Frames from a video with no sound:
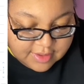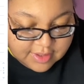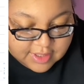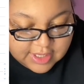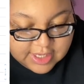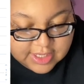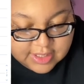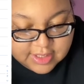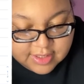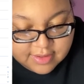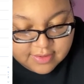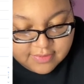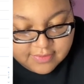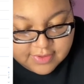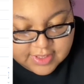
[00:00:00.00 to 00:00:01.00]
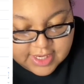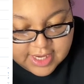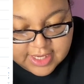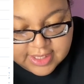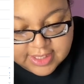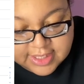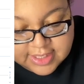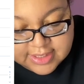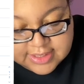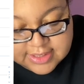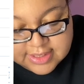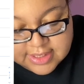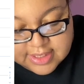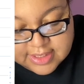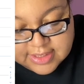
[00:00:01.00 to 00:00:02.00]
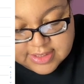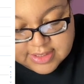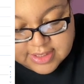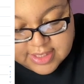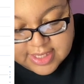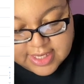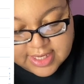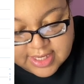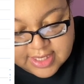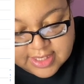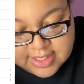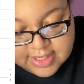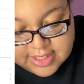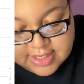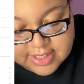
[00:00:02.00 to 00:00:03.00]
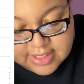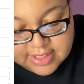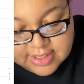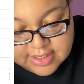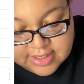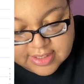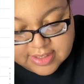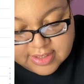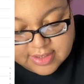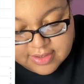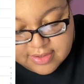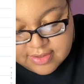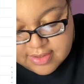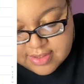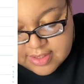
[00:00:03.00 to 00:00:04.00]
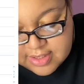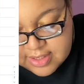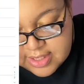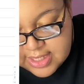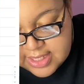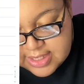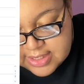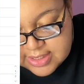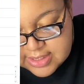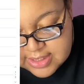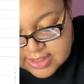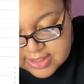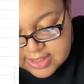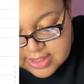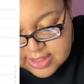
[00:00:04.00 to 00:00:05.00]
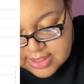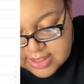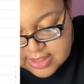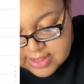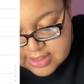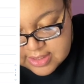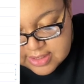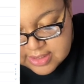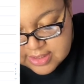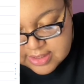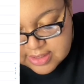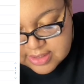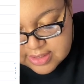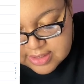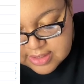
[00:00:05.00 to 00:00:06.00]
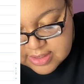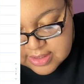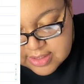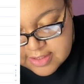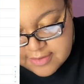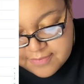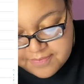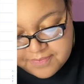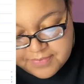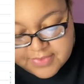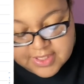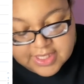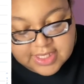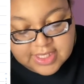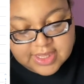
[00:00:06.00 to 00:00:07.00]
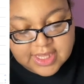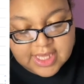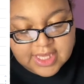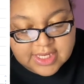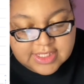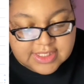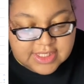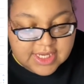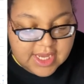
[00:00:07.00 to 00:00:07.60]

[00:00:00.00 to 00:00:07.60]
And then for the highlights, I'm just going to add the little lines at the end like that.